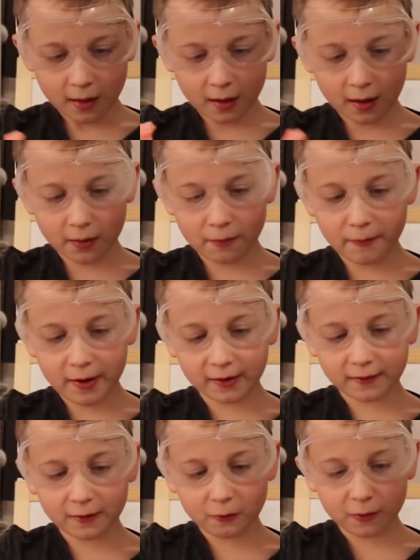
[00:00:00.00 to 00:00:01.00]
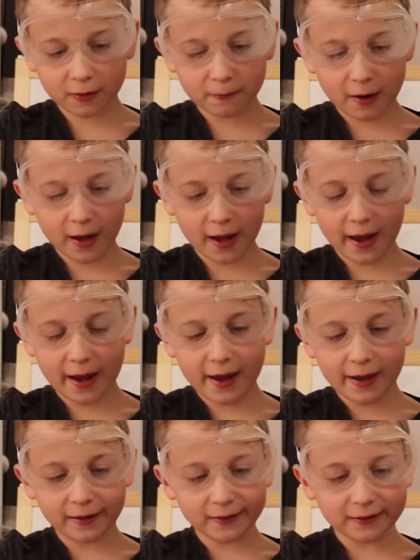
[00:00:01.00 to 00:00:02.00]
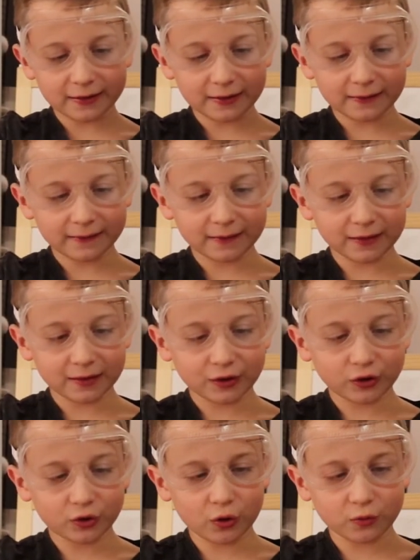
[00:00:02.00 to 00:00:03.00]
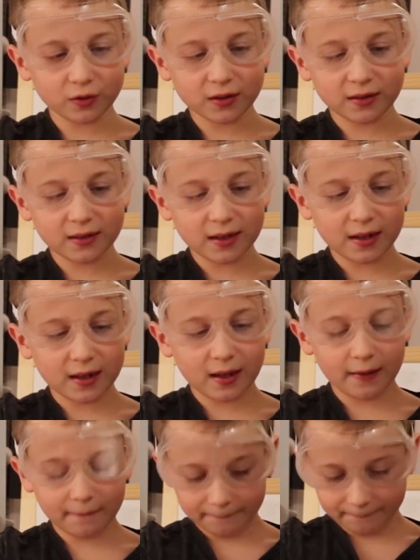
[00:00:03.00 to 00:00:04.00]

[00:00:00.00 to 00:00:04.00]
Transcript: Gotta mix it with my hands. It's so sticky.